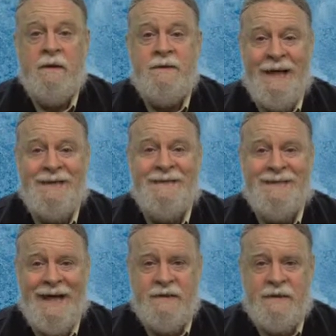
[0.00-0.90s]
Denton,
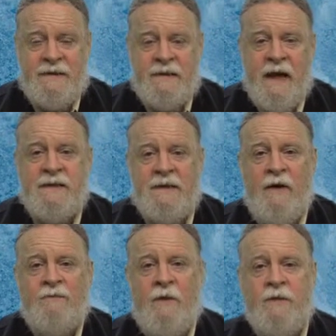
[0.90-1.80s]
Texas has
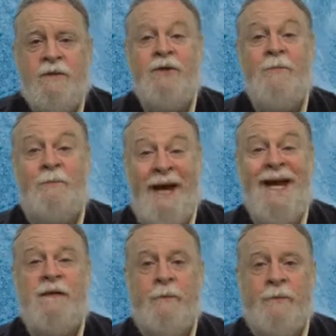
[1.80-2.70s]
now voted to
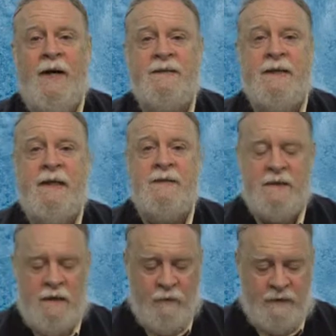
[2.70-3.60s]
ban the process
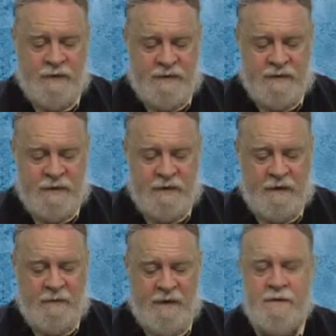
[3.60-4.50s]
within city
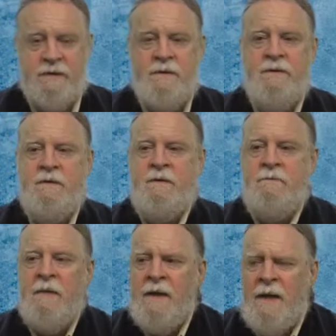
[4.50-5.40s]
limits.
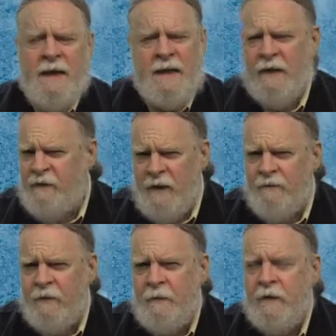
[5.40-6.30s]
Now, if you're
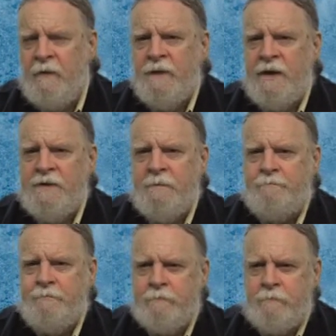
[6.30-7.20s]
not familiar with this,
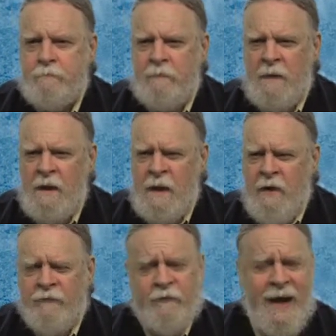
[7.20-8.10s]

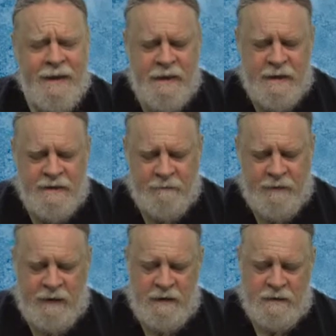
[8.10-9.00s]
Fracking is a
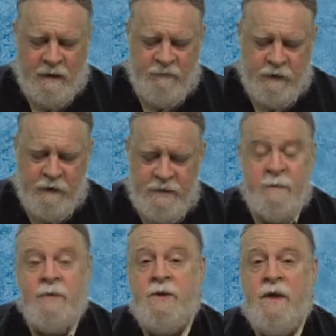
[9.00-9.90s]
means of
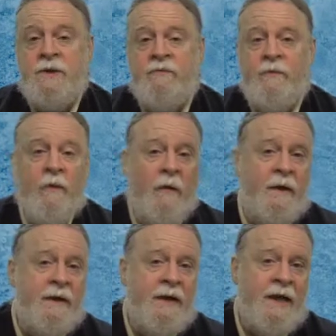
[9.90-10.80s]
increasing production from
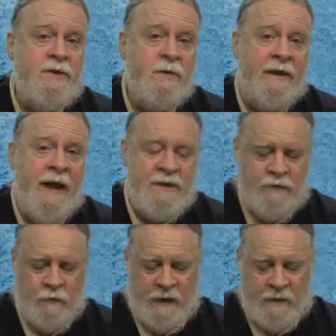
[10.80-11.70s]
oil and natural
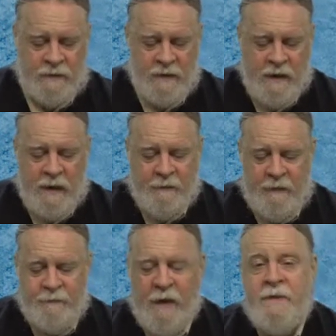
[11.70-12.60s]
gas wells by
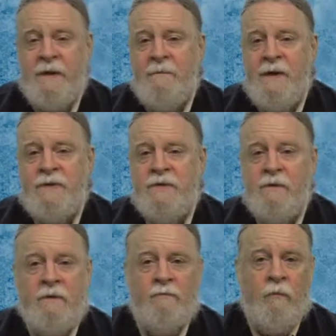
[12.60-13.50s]
pumping a
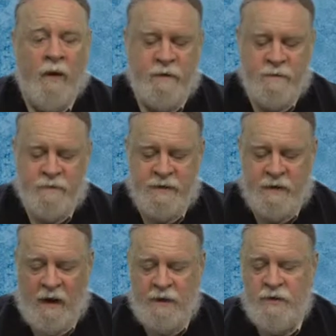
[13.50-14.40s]
mixture of water,
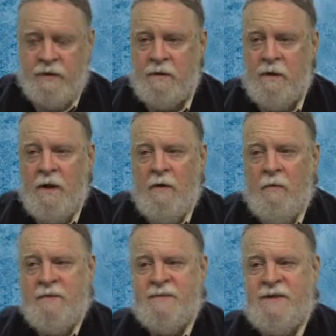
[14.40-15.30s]
sludge, and
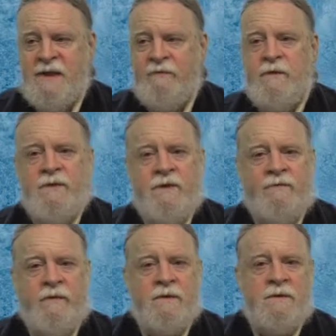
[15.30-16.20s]
one of several
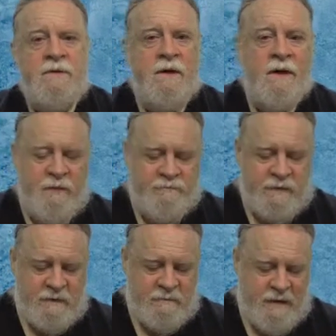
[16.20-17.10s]
different uh,
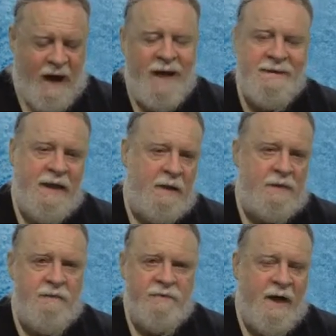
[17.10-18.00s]

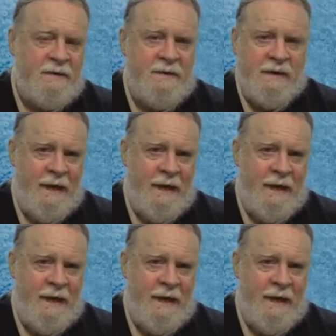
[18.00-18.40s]
cocktails of toxic